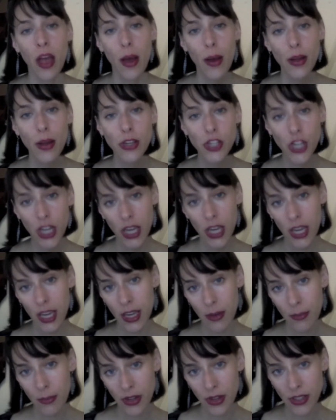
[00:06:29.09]

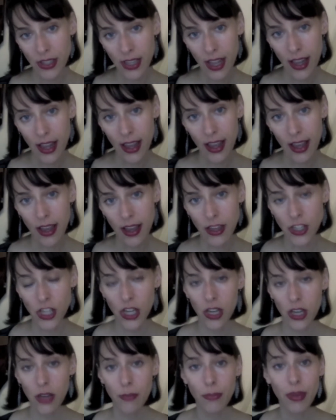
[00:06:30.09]
chicken marsala,
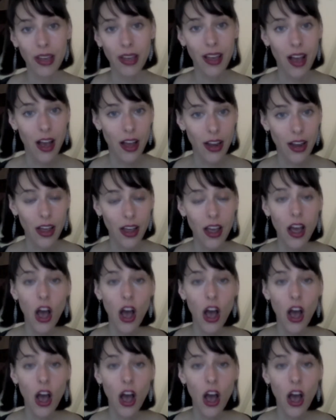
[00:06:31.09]
chicken piccata